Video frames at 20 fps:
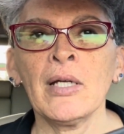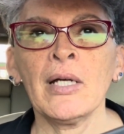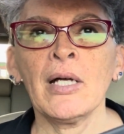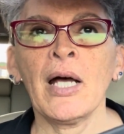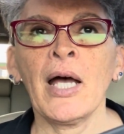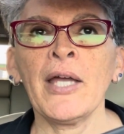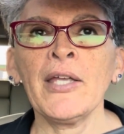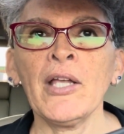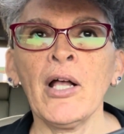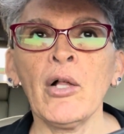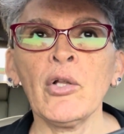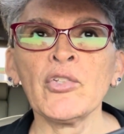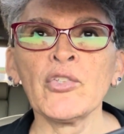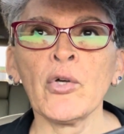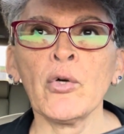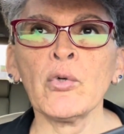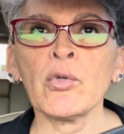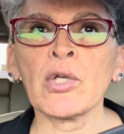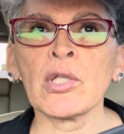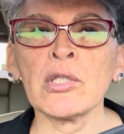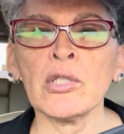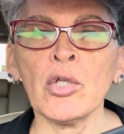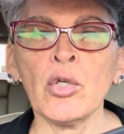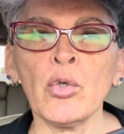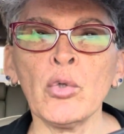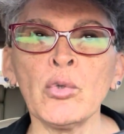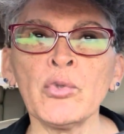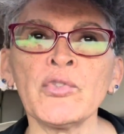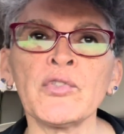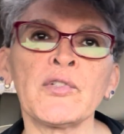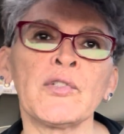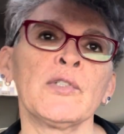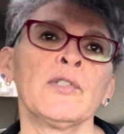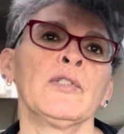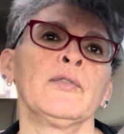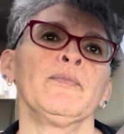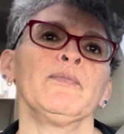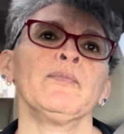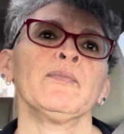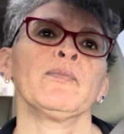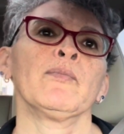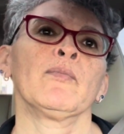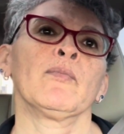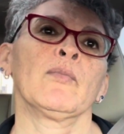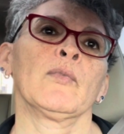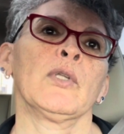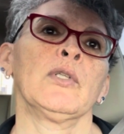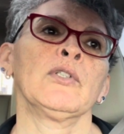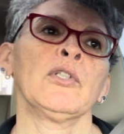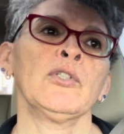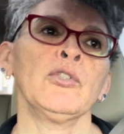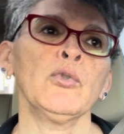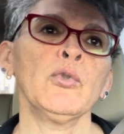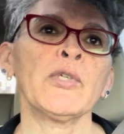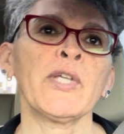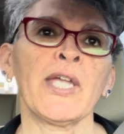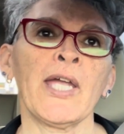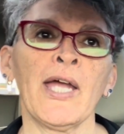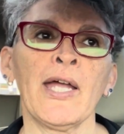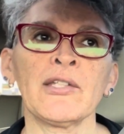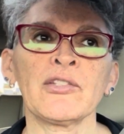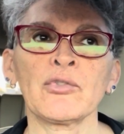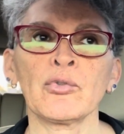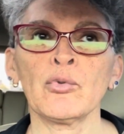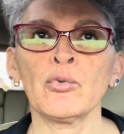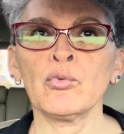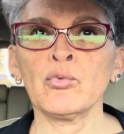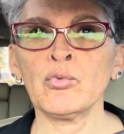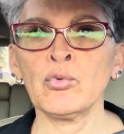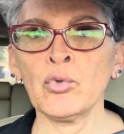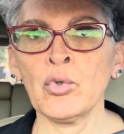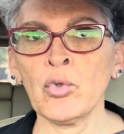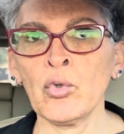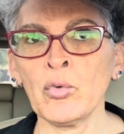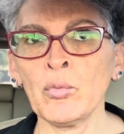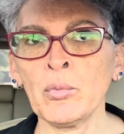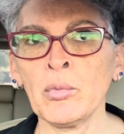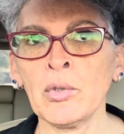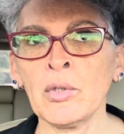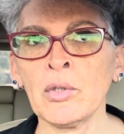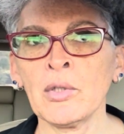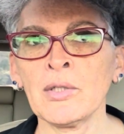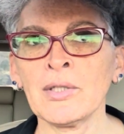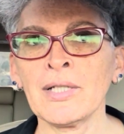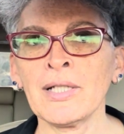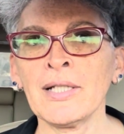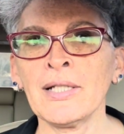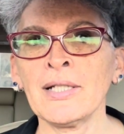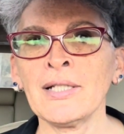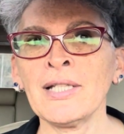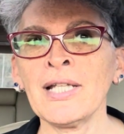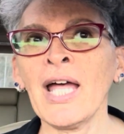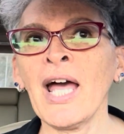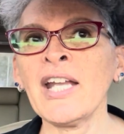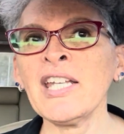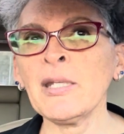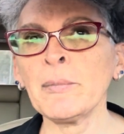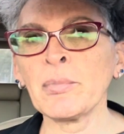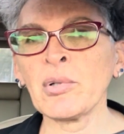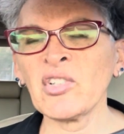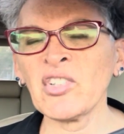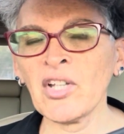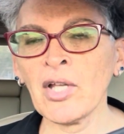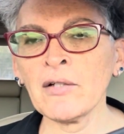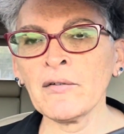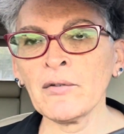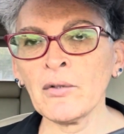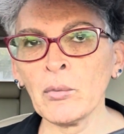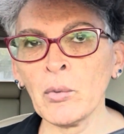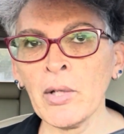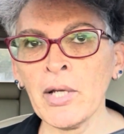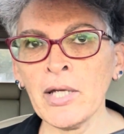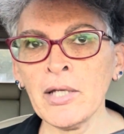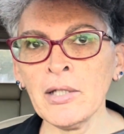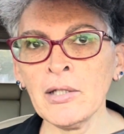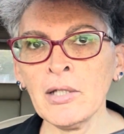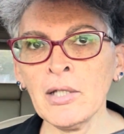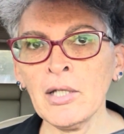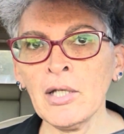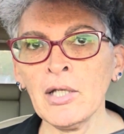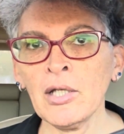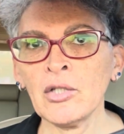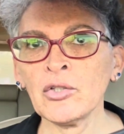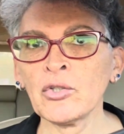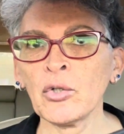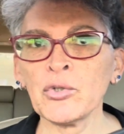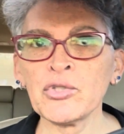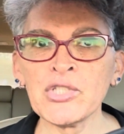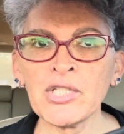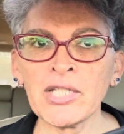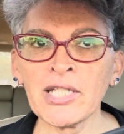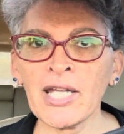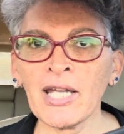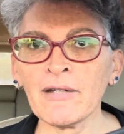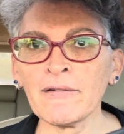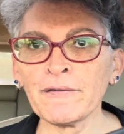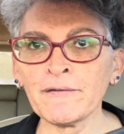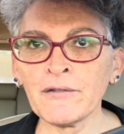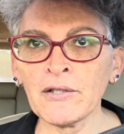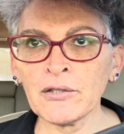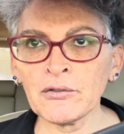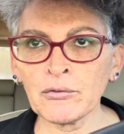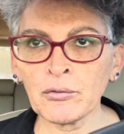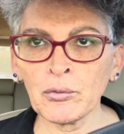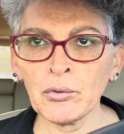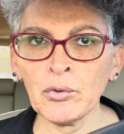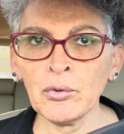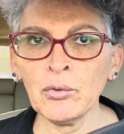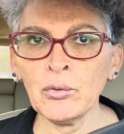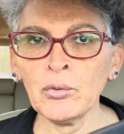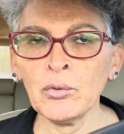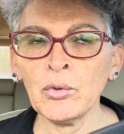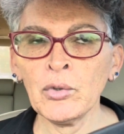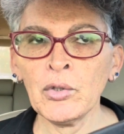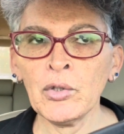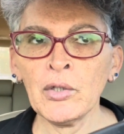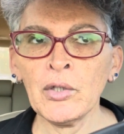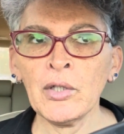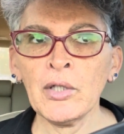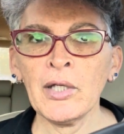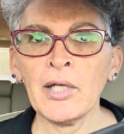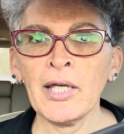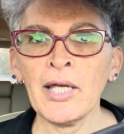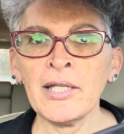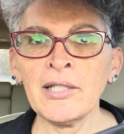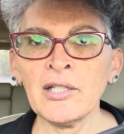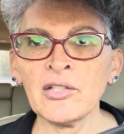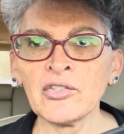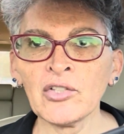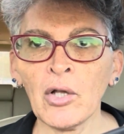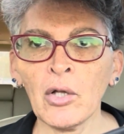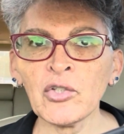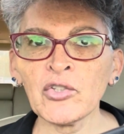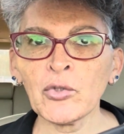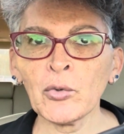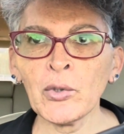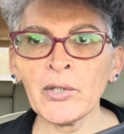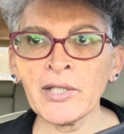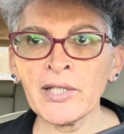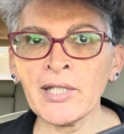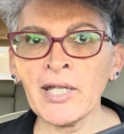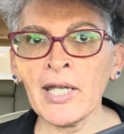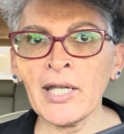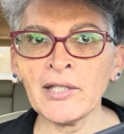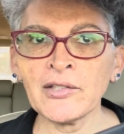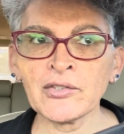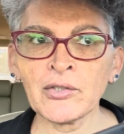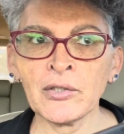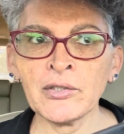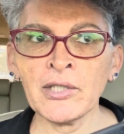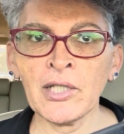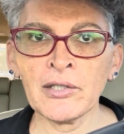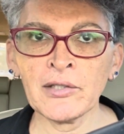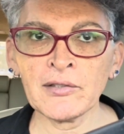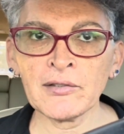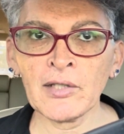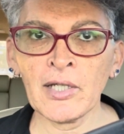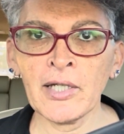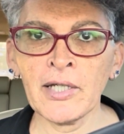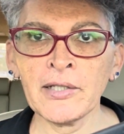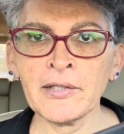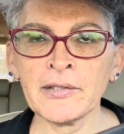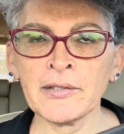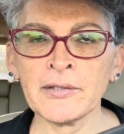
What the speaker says: I also closed the new cat's room 90% of the way, so she can't fit through. And there's also a gate on the other side.